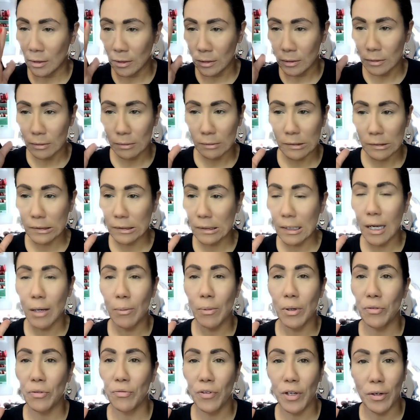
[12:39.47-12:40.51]
it's not my
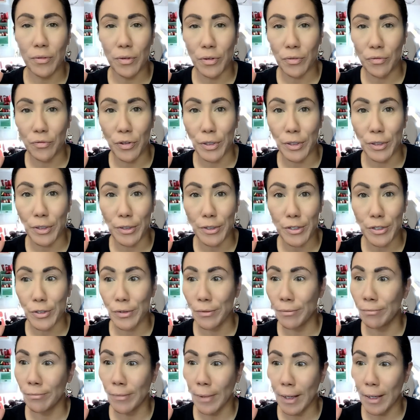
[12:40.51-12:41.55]
favorite finish
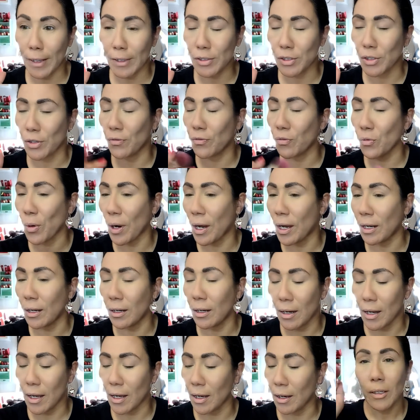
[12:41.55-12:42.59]
as of right
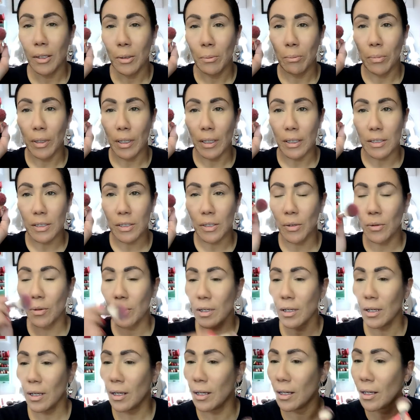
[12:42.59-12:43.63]
now. But let's go on
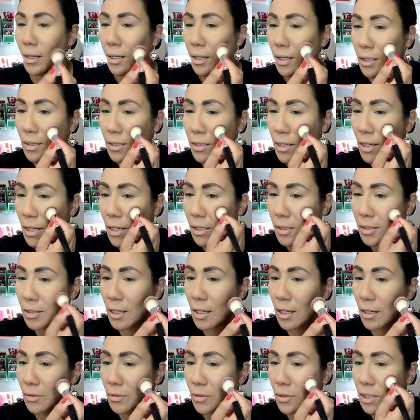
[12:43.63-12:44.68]
ahead and test out
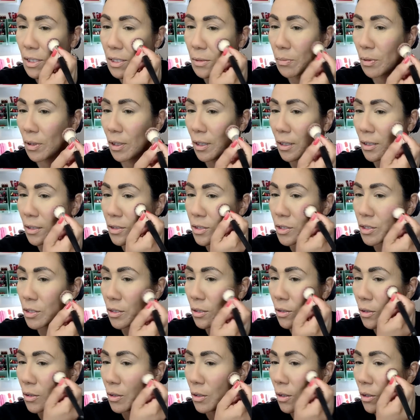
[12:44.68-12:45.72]
this blush.
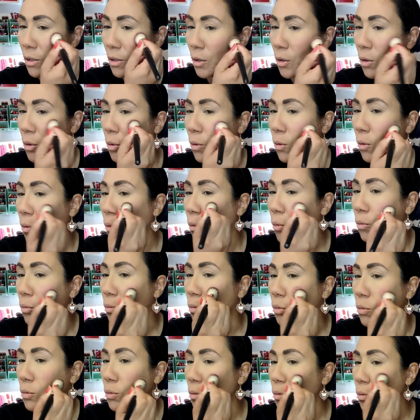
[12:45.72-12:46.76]

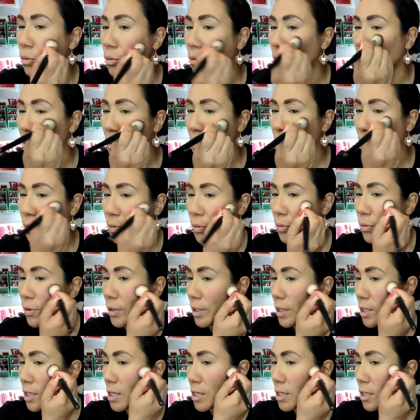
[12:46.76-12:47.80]
Ooh, that's
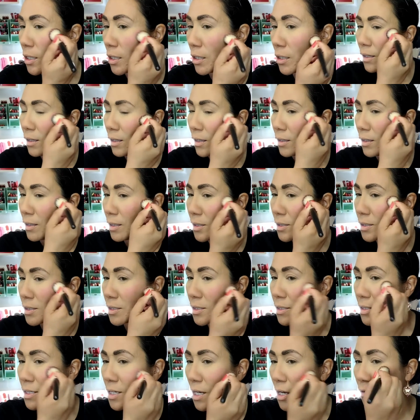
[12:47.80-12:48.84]
pretty. It's
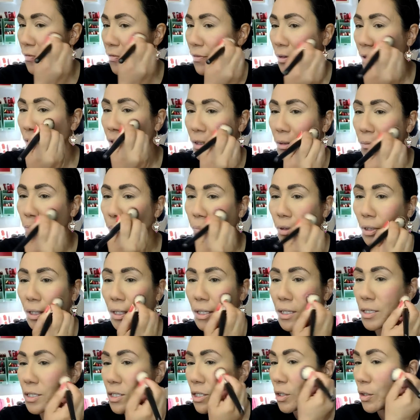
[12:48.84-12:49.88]
definitely
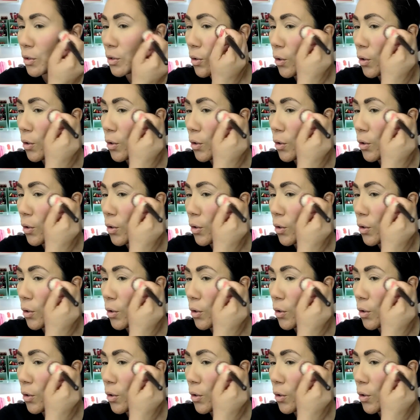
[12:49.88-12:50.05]
blending